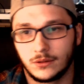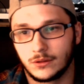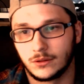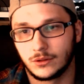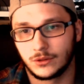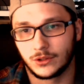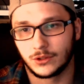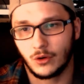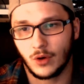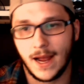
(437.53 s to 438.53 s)
So
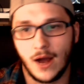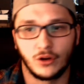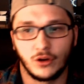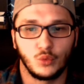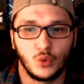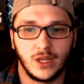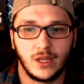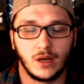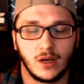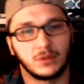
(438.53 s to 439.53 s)
how can we
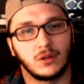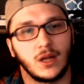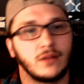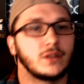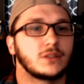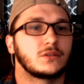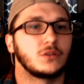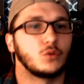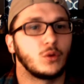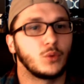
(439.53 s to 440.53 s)
apply this to
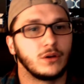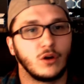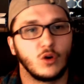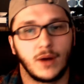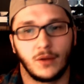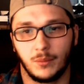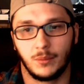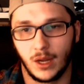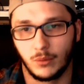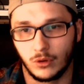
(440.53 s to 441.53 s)
what we know about the
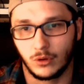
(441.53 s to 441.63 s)
Bible